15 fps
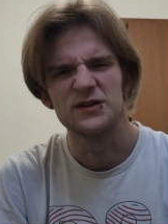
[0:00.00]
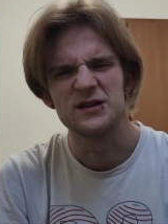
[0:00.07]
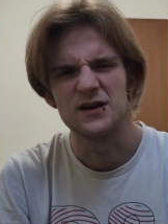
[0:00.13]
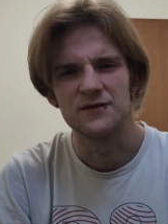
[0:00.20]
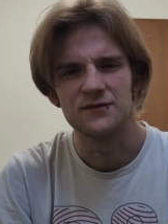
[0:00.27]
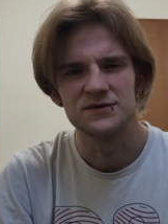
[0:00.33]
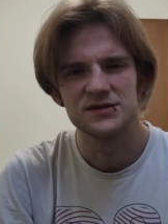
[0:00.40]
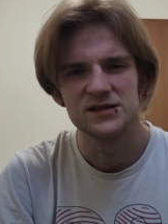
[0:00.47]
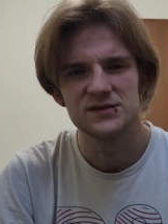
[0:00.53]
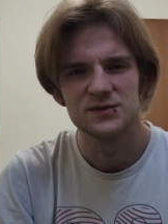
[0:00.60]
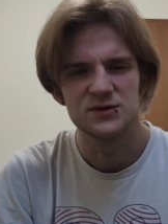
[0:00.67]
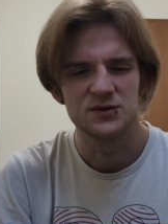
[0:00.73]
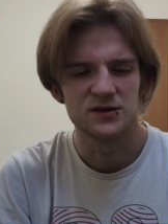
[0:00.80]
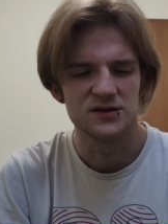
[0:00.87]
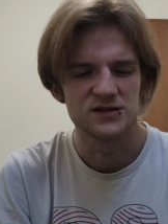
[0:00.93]
of the differences
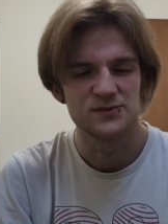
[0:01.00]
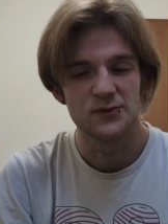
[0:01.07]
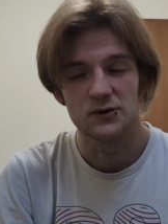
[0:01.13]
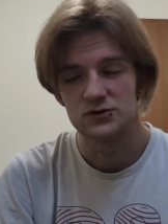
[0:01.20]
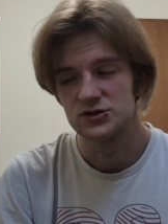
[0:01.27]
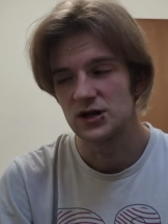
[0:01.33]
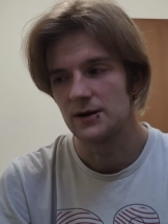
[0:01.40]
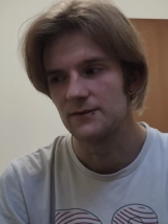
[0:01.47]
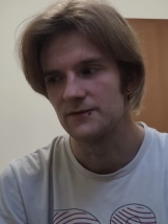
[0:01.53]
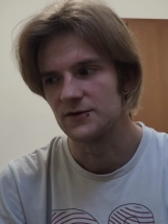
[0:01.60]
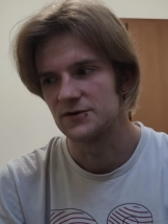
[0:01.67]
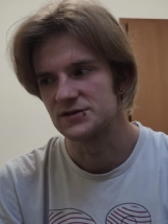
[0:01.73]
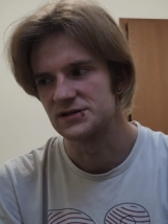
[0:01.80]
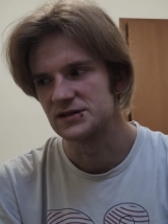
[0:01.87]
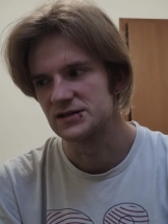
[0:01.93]
between the smoke shop
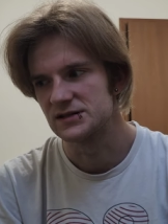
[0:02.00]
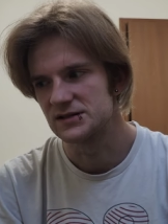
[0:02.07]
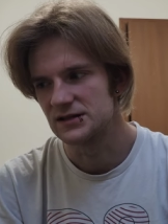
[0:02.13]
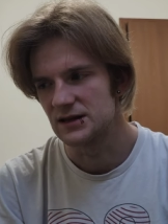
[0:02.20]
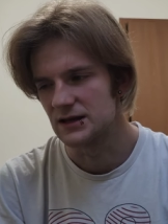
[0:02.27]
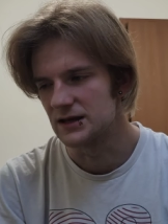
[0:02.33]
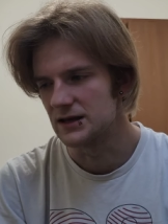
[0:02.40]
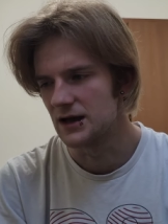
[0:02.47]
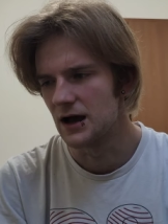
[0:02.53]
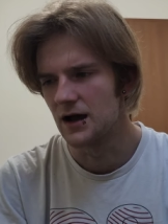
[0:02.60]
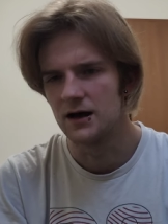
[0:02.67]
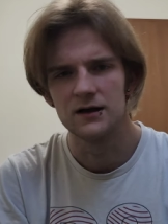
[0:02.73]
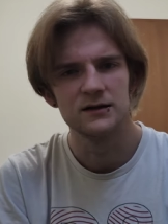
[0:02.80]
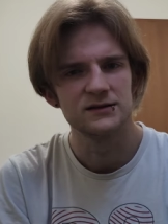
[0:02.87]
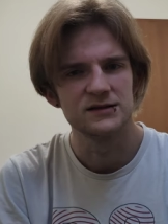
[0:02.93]
versus the
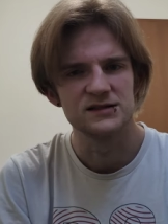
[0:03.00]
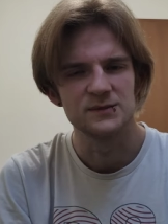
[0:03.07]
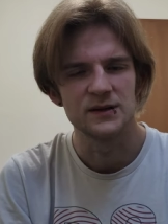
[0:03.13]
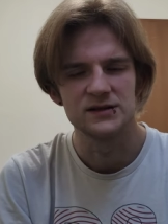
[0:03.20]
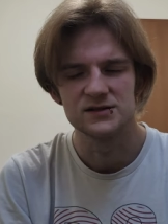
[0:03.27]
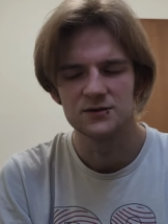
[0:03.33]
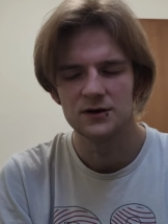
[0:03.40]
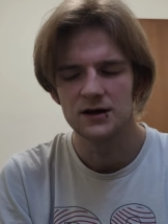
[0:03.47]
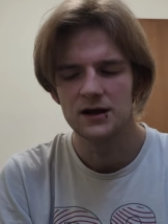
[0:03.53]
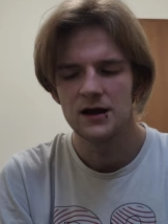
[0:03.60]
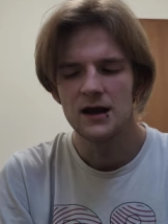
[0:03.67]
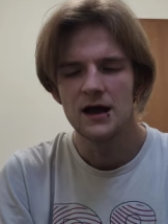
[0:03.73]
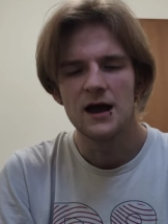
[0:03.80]
uh, dispensary.